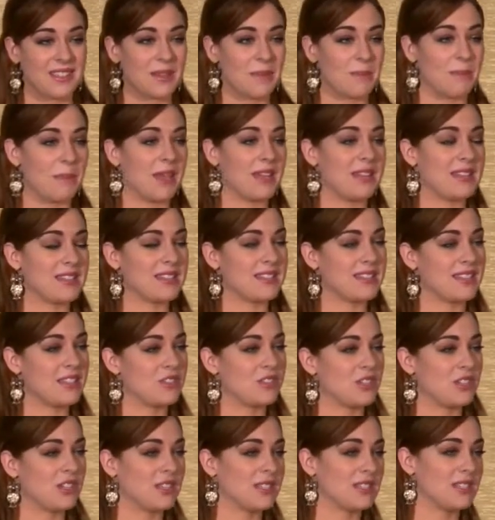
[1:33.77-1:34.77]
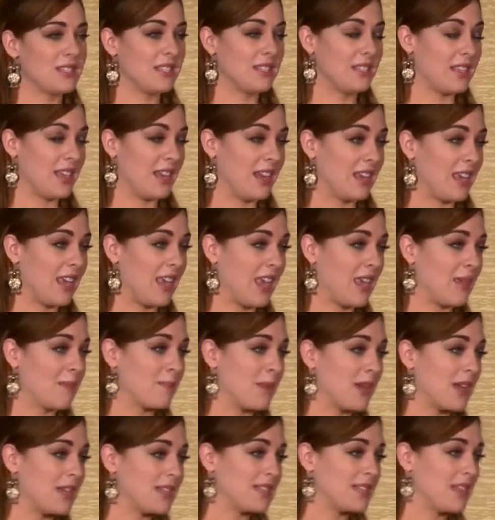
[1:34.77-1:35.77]
My decision to dedicate
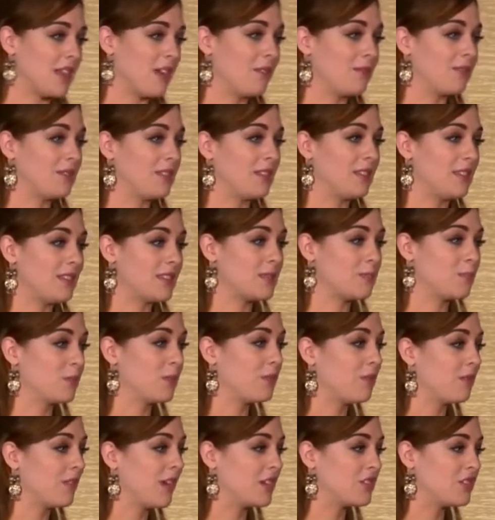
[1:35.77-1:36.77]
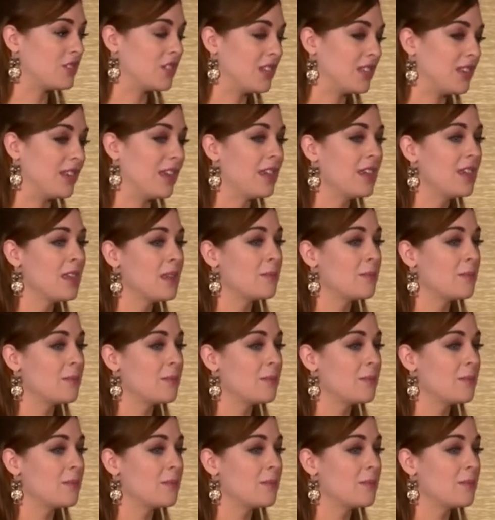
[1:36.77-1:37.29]
myself to this profession